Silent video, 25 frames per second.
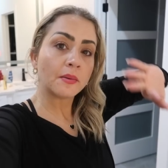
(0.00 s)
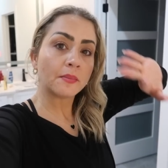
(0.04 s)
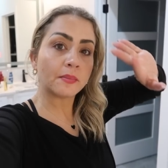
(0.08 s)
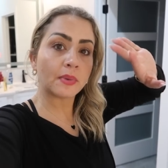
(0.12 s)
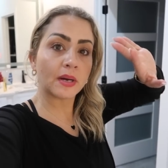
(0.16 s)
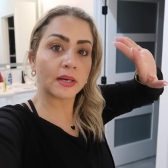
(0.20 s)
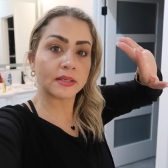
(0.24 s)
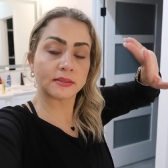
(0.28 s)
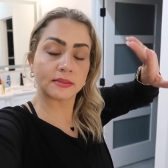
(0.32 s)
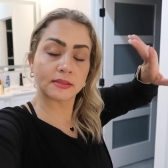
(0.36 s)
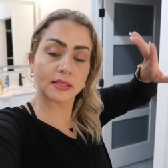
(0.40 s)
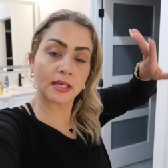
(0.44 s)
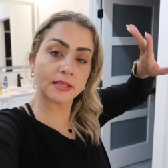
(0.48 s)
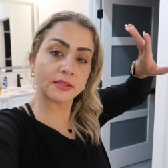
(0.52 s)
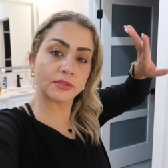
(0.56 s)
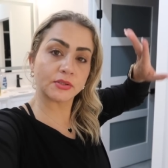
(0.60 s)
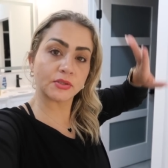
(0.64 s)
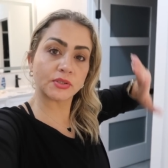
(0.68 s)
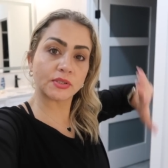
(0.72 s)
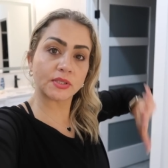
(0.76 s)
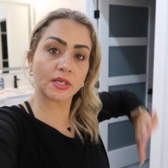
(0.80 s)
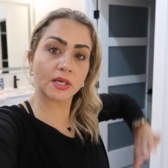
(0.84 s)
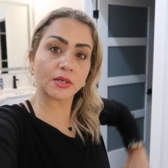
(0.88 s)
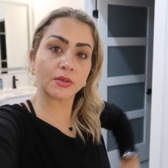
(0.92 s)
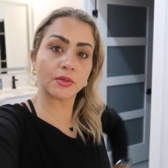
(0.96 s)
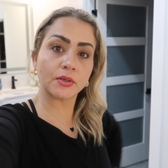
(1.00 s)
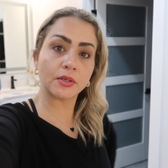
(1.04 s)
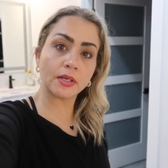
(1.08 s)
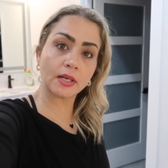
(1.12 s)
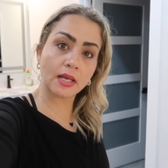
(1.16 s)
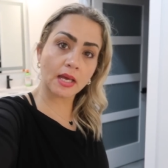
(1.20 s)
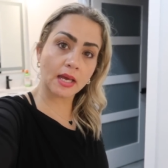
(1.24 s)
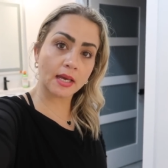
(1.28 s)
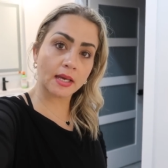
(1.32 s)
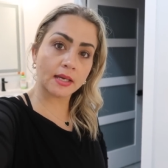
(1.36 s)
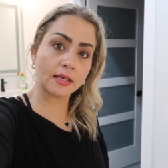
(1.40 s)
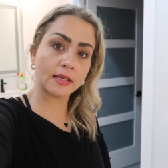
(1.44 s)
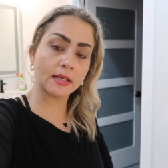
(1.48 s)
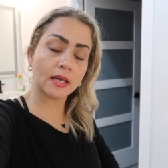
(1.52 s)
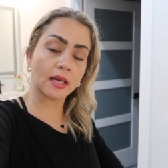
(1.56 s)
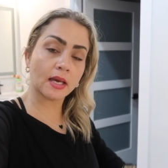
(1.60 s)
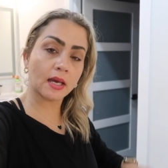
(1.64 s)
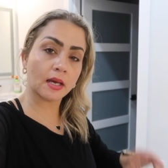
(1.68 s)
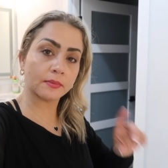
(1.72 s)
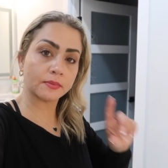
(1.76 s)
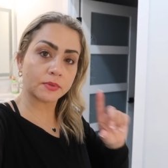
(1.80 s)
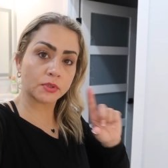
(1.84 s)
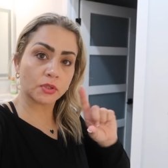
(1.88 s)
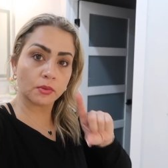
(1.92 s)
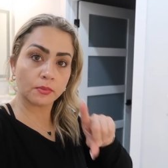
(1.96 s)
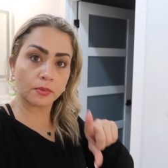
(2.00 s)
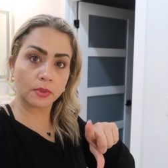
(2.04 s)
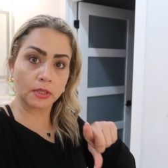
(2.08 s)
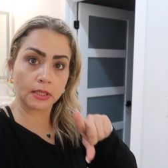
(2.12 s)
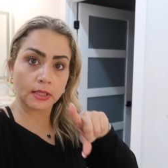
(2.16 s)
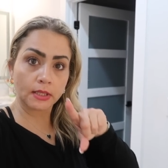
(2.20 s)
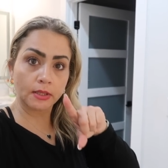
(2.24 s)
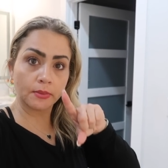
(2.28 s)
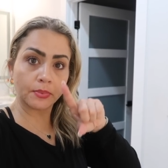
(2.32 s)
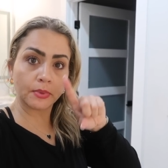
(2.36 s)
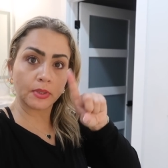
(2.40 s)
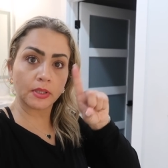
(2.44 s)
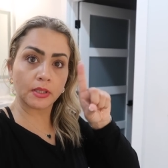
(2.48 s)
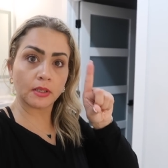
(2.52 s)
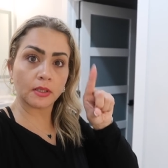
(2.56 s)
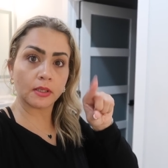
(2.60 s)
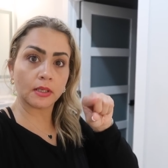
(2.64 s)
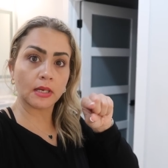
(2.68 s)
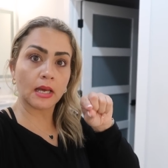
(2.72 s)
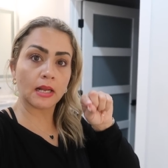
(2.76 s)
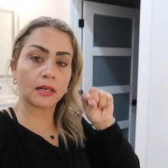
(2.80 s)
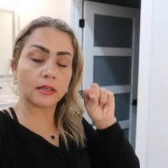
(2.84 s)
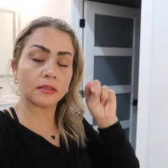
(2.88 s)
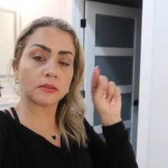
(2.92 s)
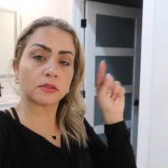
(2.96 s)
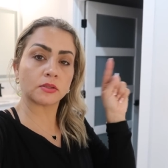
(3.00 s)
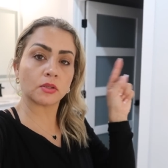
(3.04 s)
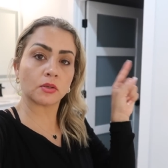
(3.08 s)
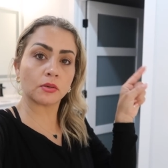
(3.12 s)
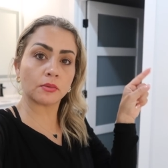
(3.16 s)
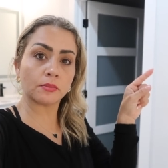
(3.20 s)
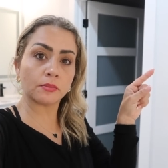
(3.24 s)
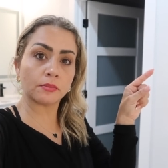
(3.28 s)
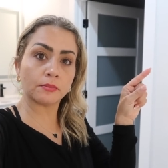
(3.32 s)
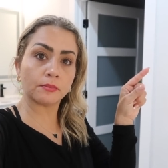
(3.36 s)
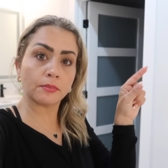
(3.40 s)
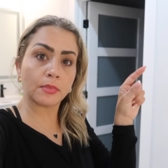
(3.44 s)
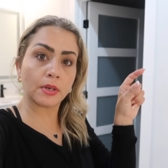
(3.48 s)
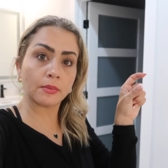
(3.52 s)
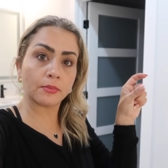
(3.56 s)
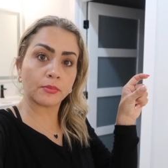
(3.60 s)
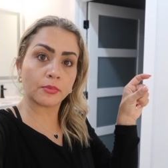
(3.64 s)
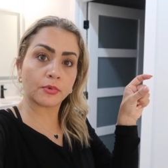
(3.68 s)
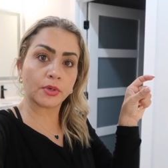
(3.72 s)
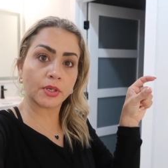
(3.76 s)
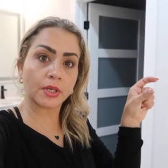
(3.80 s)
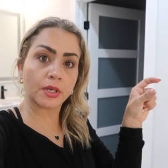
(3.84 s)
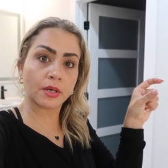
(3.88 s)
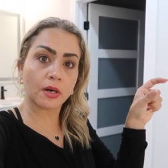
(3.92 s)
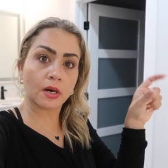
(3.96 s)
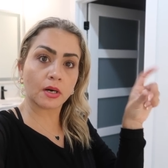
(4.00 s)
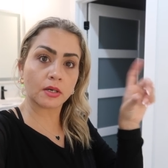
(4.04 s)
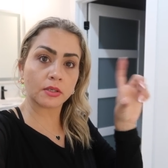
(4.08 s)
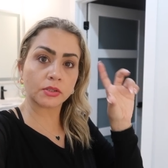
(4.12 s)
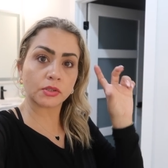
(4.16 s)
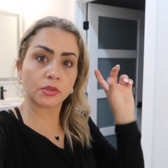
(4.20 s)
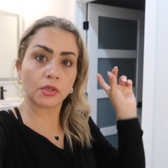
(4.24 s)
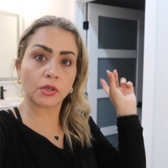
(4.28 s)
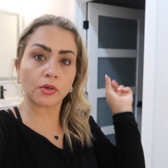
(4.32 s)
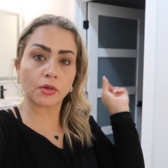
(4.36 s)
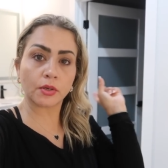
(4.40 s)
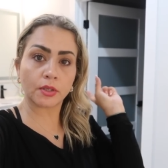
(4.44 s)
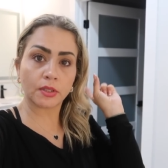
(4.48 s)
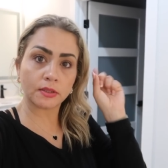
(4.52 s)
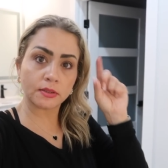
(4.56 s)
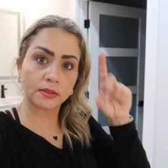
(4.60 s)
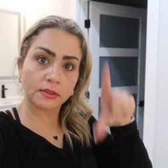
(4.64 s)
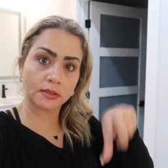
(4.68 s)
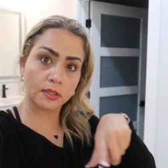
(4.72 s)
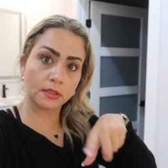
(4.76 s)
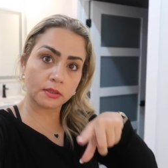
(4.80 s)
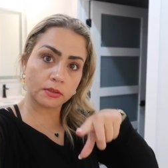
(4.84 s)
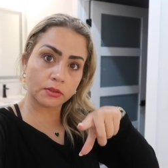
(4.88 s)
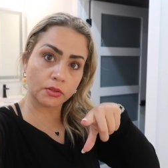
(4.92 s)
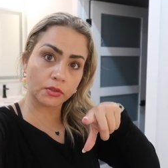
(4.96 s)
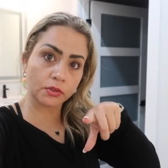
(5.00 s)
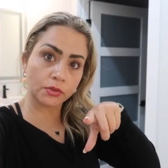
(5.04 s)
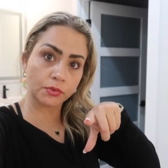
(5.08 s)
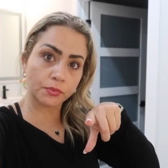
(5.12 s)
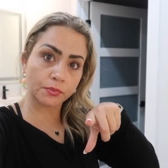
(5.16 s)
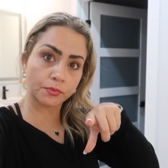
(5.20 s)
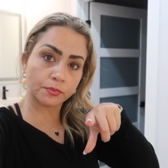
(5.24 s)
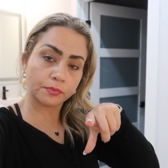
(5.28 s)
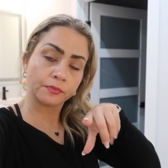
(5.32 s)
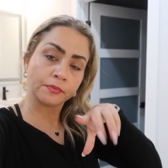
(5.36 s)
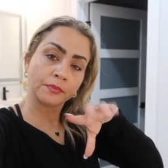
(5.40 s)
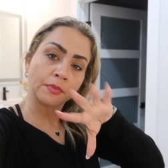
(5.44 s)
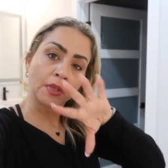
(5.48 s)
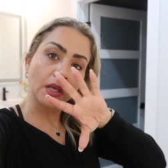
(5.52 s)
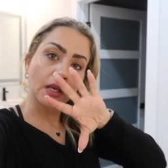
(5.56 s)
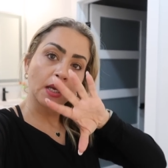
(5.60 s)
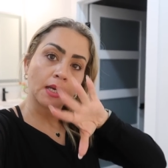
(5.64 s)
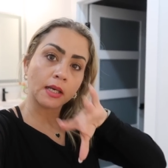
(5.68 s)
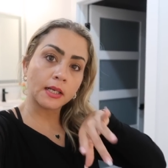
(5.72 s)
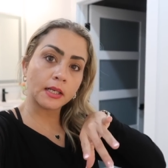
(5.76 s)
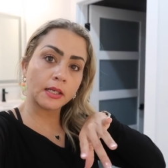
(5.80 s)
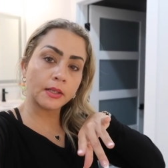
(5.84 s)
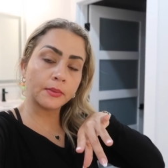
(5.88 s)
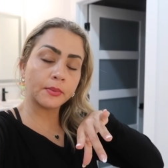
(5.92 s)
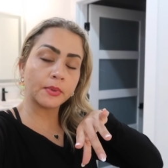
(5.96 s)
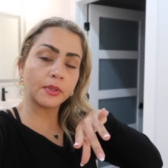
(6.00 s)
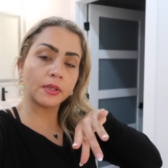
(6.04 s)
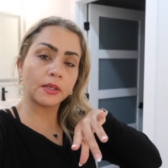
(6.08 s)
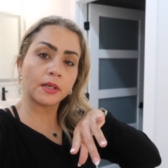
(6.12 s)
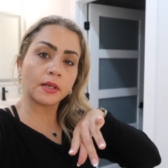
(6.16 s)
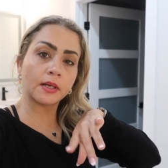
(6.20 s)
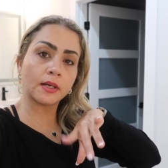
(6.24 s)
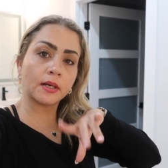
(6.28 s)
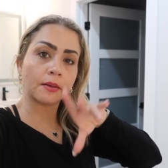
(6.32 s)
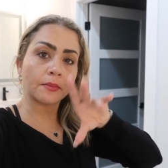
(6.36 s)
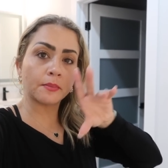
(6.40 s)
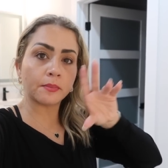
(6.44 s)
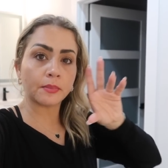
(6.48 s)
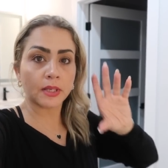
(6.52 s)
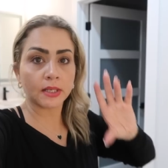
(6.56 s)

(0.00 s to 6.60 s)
But it's time to say goodnight. I have some clip in Alisson's memory card, so I'm going to insert those clip here.